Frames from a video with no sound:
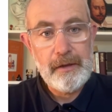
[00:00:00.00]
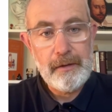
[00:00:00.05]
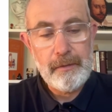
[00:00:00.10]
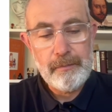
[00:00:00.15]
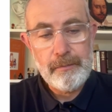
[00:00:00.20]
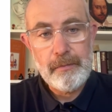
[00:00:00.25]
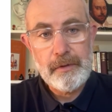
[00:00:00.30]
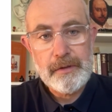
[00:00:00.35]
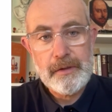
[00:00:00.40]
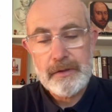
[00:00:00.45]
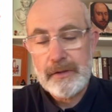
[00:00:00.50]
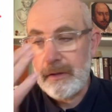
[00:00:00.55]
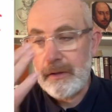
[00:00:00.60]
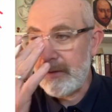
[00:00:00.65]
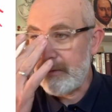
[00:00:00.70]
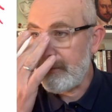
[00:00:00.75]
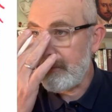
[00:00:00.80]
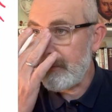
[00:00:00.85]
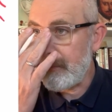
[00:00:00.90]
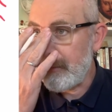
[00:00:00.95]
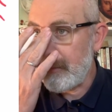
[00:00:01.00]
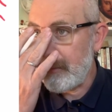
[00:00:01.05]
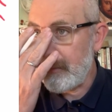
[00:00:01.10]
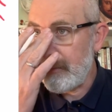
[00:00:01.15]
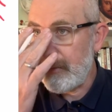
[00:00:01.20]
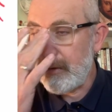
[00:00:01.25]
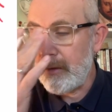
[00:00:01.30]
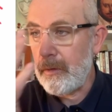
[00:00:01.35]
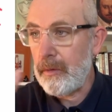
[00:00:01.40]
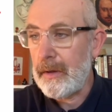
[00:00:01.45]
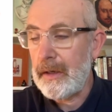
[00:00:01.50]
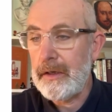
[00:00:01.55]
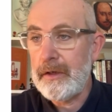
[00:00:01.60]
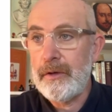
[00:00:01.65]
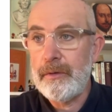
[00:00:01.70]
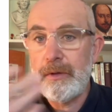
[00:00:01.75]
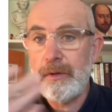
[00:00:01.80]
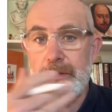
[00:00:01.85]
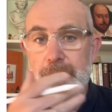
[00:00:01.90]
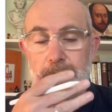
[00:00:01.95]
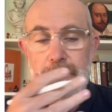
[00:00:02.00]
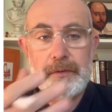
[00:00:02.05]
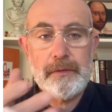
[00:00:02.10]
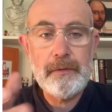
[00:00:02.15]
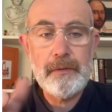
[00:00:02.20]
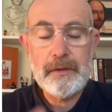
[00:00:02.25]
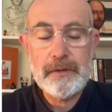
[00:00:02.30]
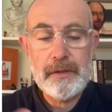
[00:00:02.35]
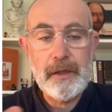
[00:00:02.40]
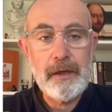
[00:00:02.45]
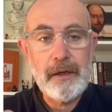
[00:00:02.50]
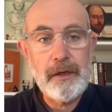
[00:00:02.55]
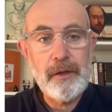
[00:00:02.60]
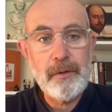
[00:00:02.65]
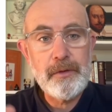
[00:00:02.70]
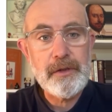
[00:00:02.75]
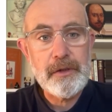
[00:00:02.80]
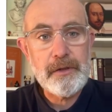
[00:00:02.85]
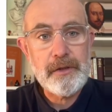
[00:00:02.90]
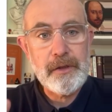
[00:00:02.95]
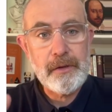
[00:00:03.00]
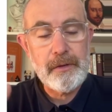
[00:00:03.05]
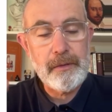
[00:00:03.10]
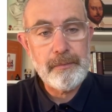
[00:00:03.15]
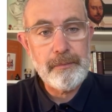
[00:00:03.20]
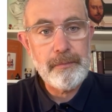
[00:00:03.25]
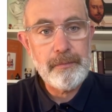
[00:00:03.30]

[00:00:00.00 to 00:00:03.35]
which is it's an allusion to the